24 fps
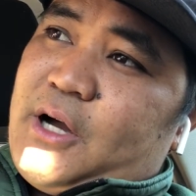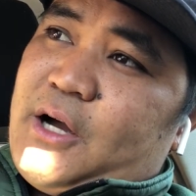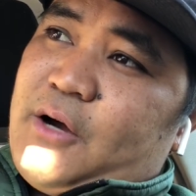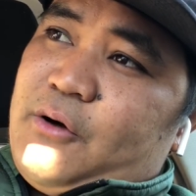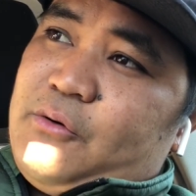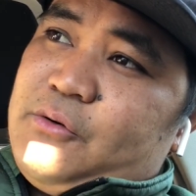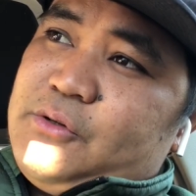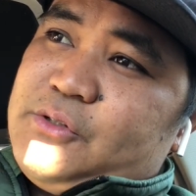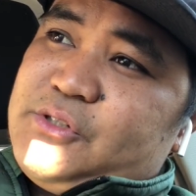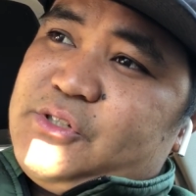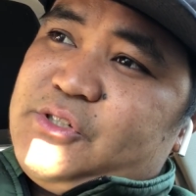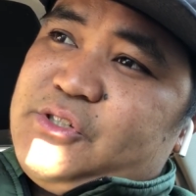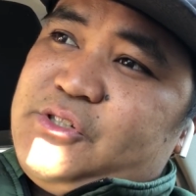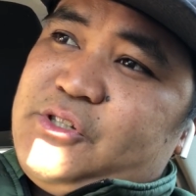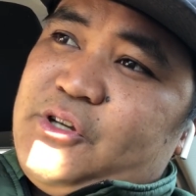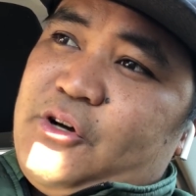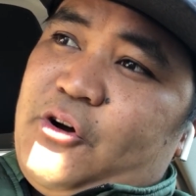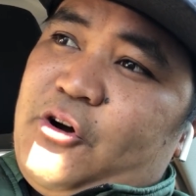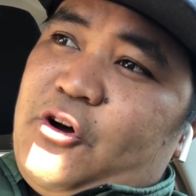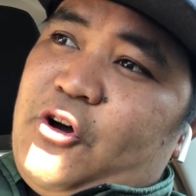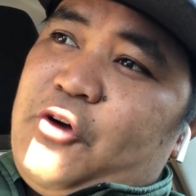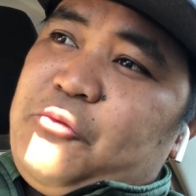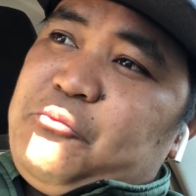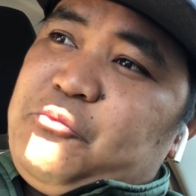was
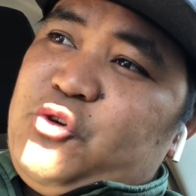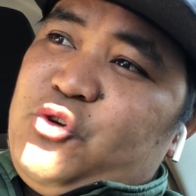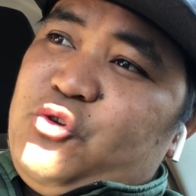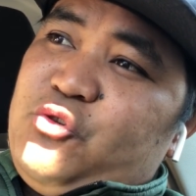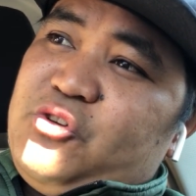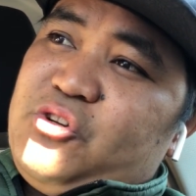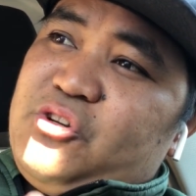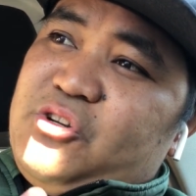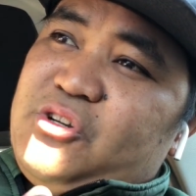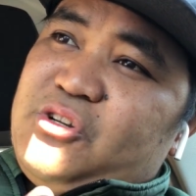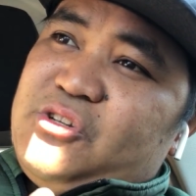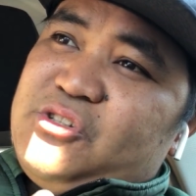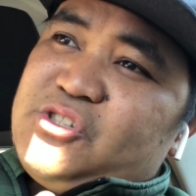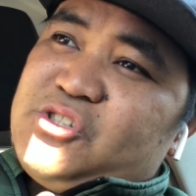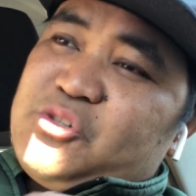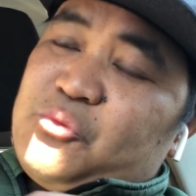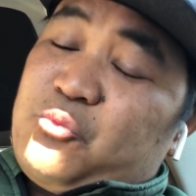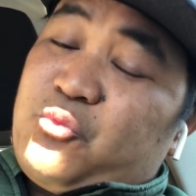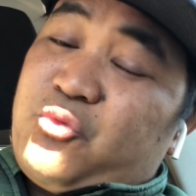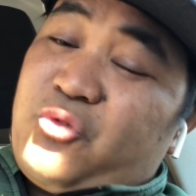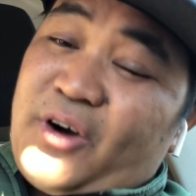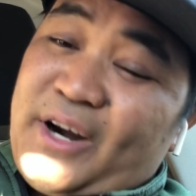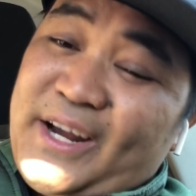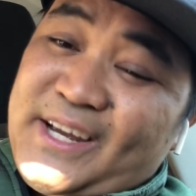so immune
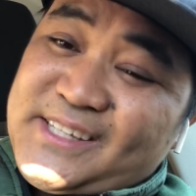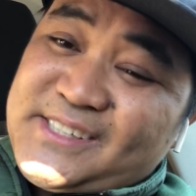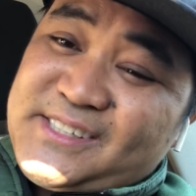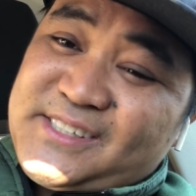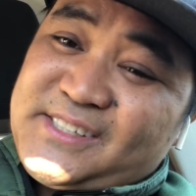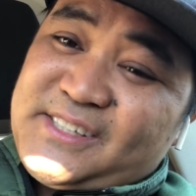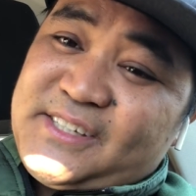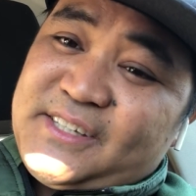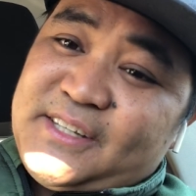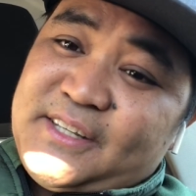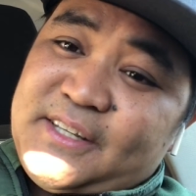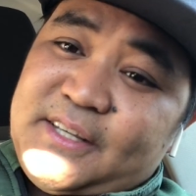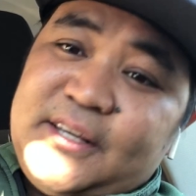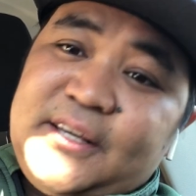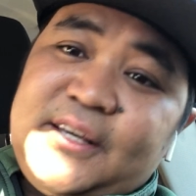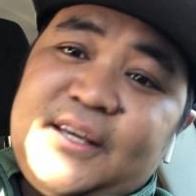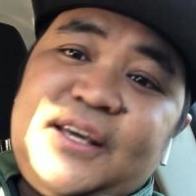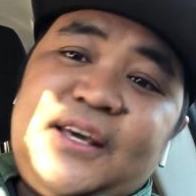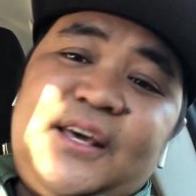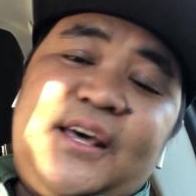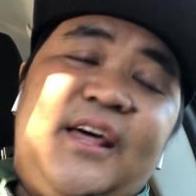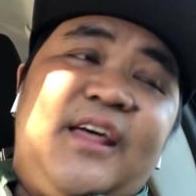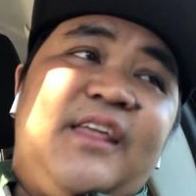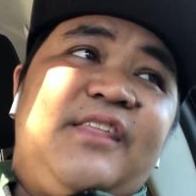suppressed
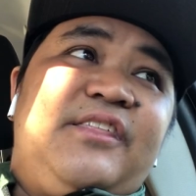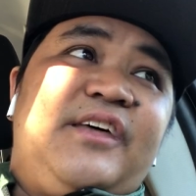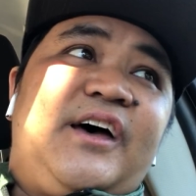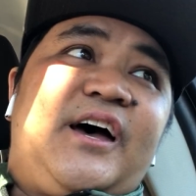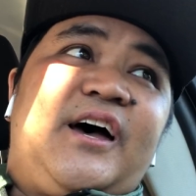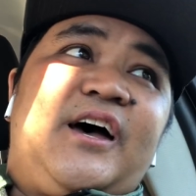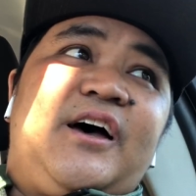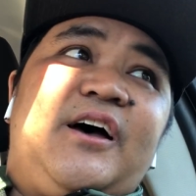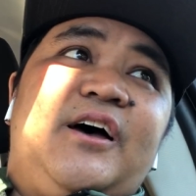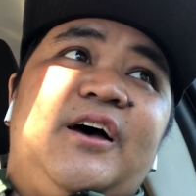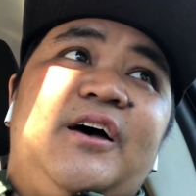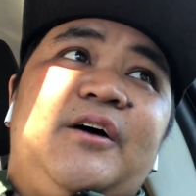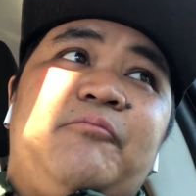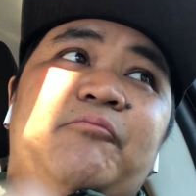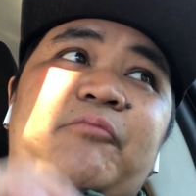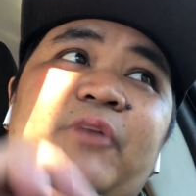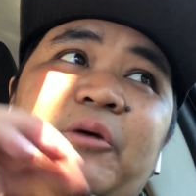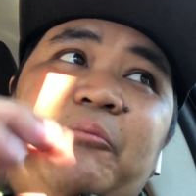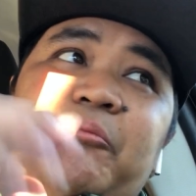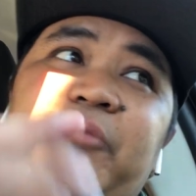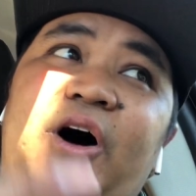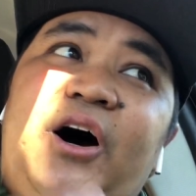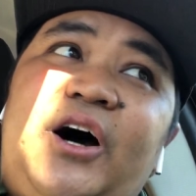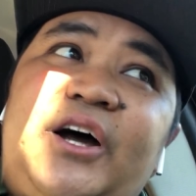that
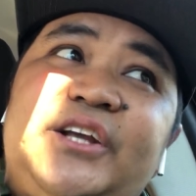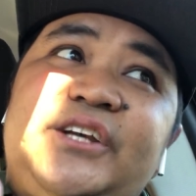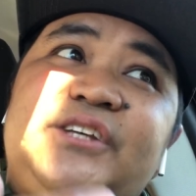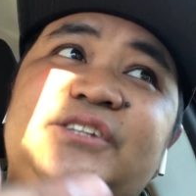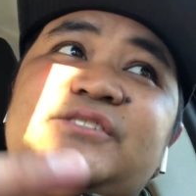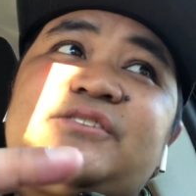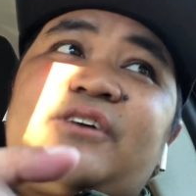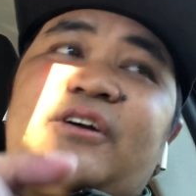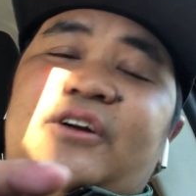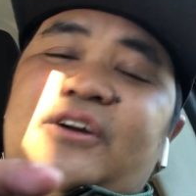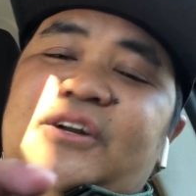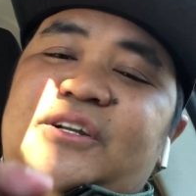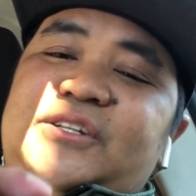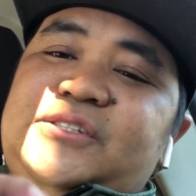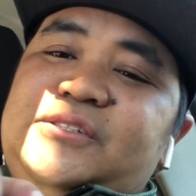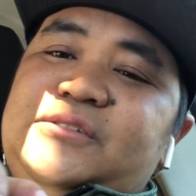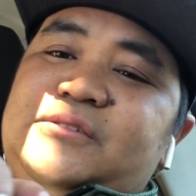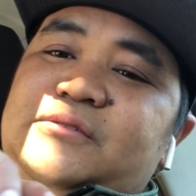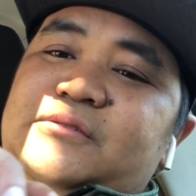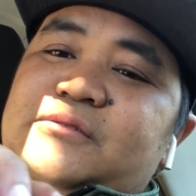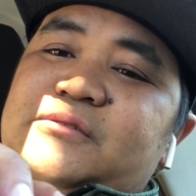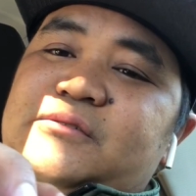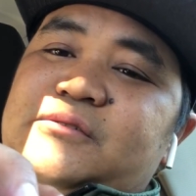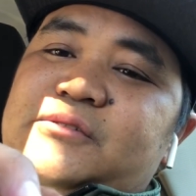my body started
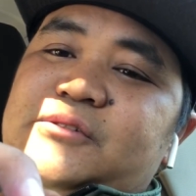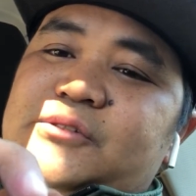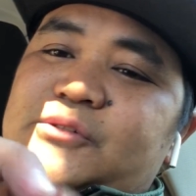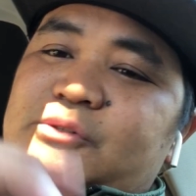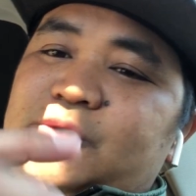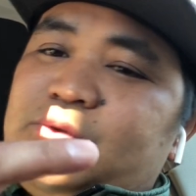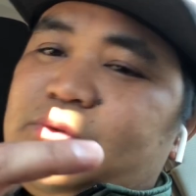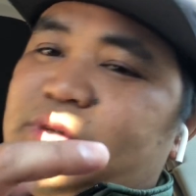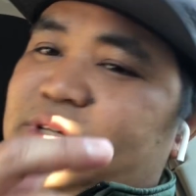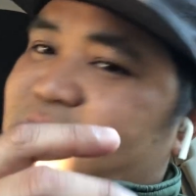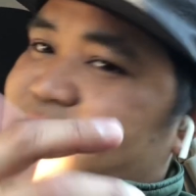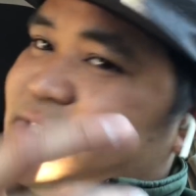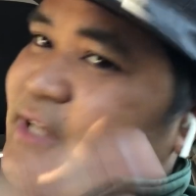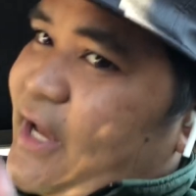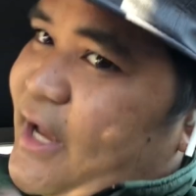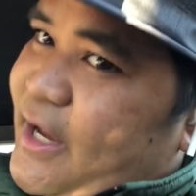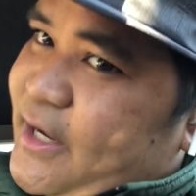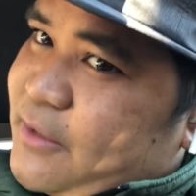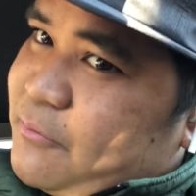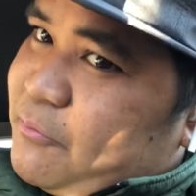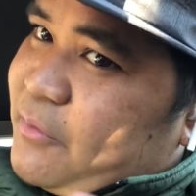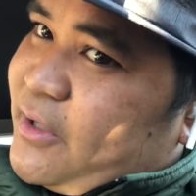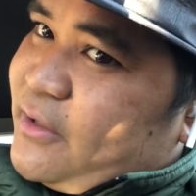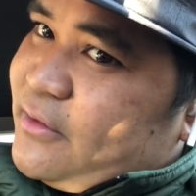to
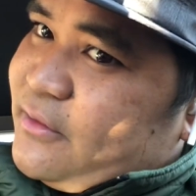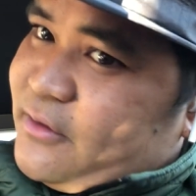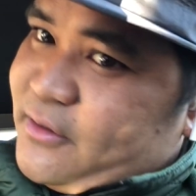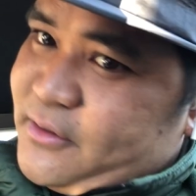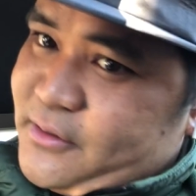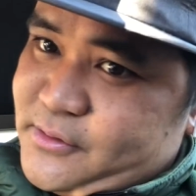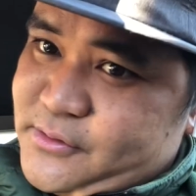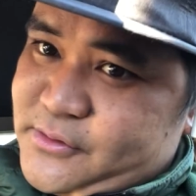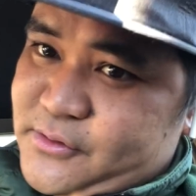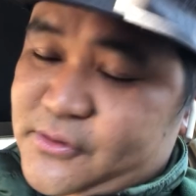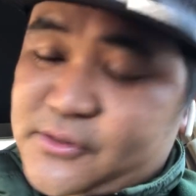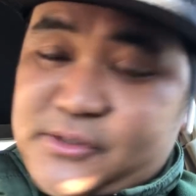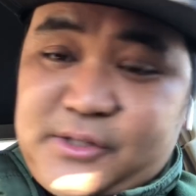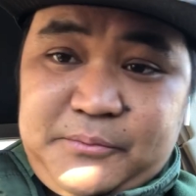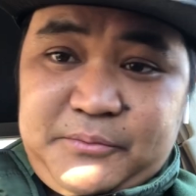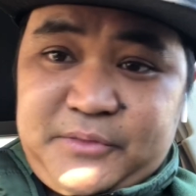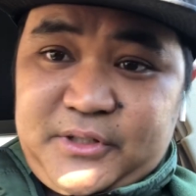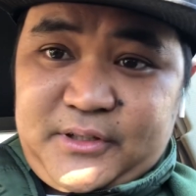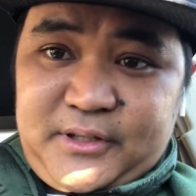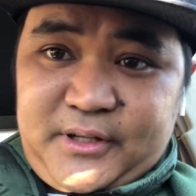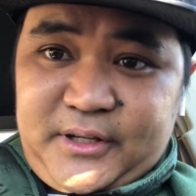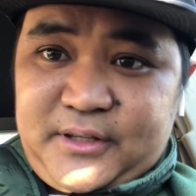attack my lungs or something